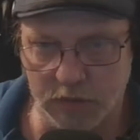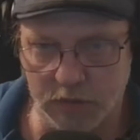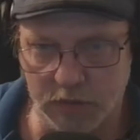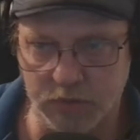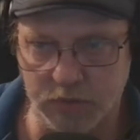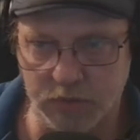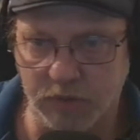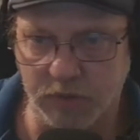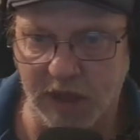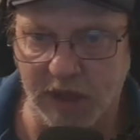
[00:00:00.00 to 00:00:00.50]
there's
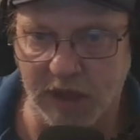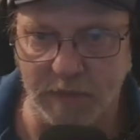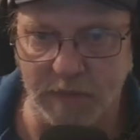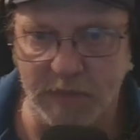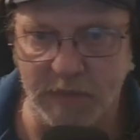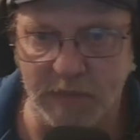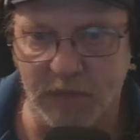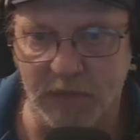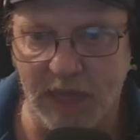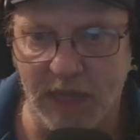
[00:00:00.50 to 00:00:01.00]
a lot of
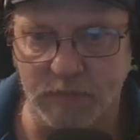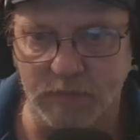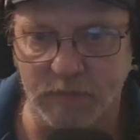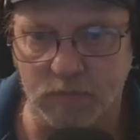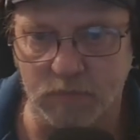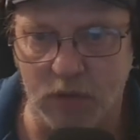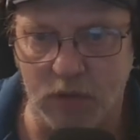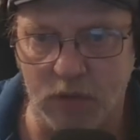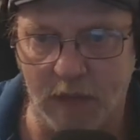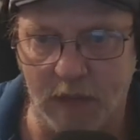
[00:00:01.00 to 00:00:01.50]
people having
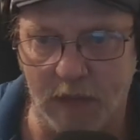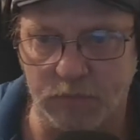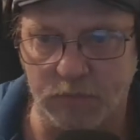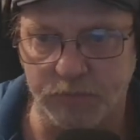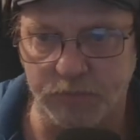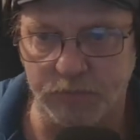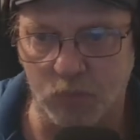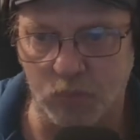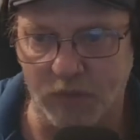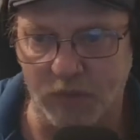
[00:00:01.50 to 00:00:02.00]
problems
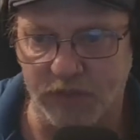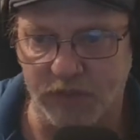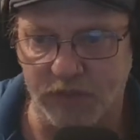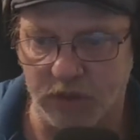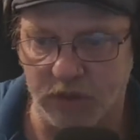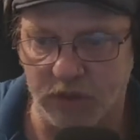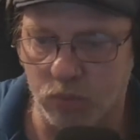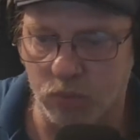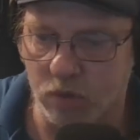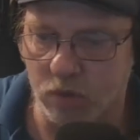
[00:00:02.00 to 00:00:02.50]
with this.
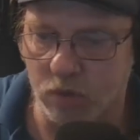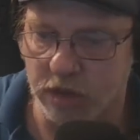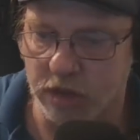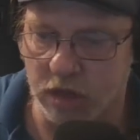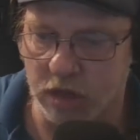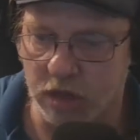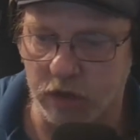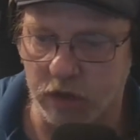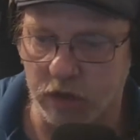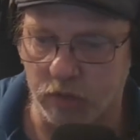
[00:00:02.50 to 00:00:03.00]
What are you going to
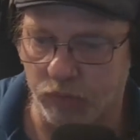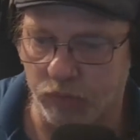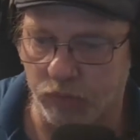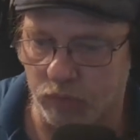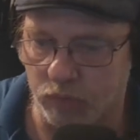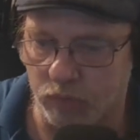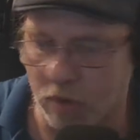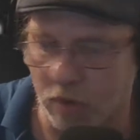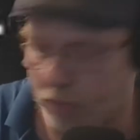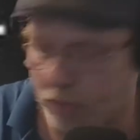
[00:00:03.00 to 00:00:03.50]
do?
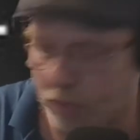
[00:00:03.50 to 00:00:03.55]
Throw it